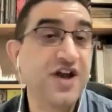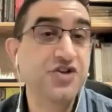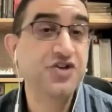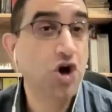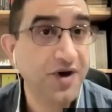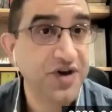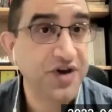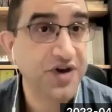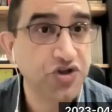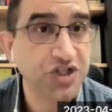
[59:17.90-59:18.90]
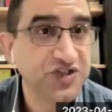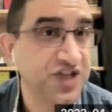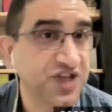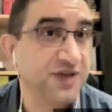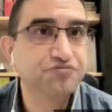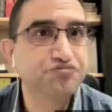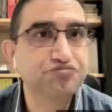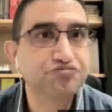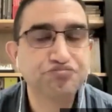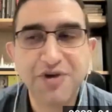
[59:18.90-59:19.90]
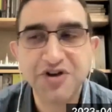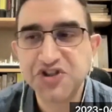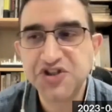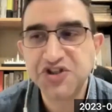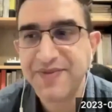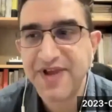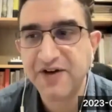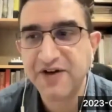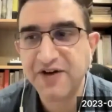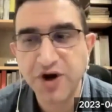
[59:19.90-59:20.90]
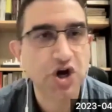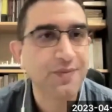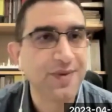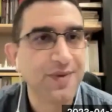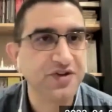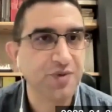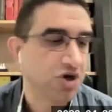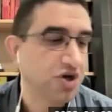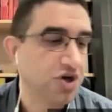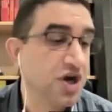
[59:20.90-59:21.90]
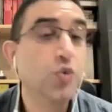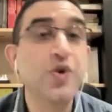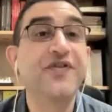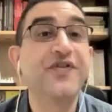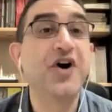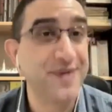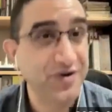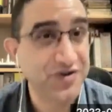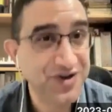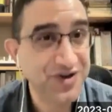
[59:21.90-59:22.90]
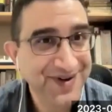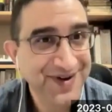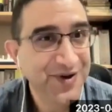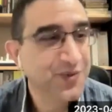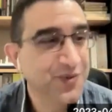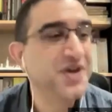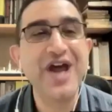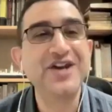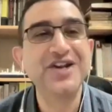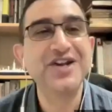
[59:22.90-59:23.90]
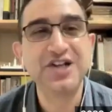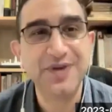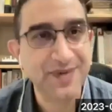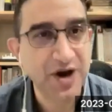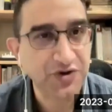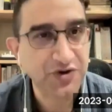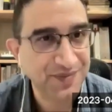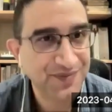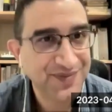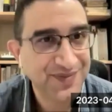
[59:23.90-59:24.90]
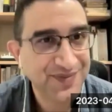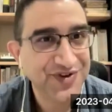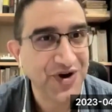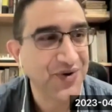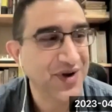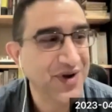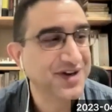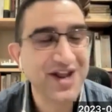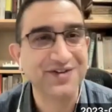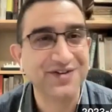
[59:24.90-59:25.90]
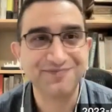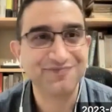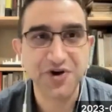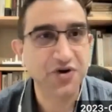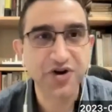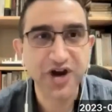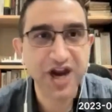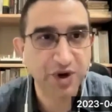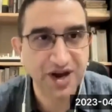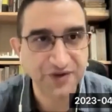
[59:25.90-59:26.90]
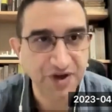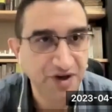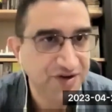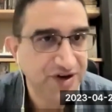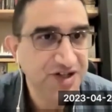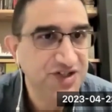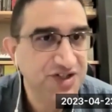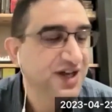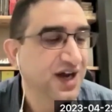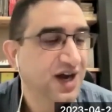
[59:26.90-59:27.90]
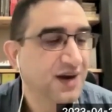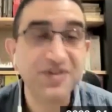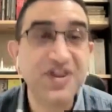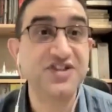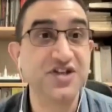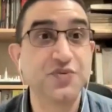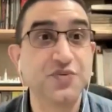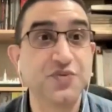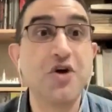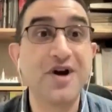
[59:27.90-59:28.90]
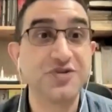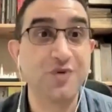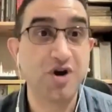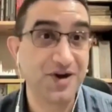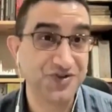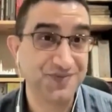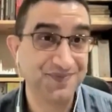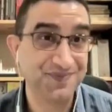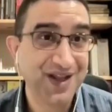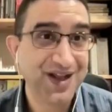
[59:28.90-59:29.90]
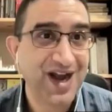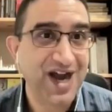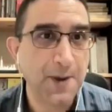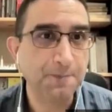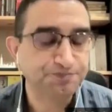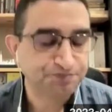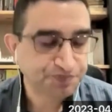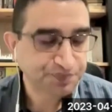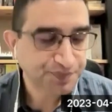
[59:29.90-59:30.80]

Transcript: if I talk about Naoroji, they say much the same thing of what I talk about in the book. We've heard about him. We read a little bit about him, in grade whatever, right? But that's it. We don't know much more about him.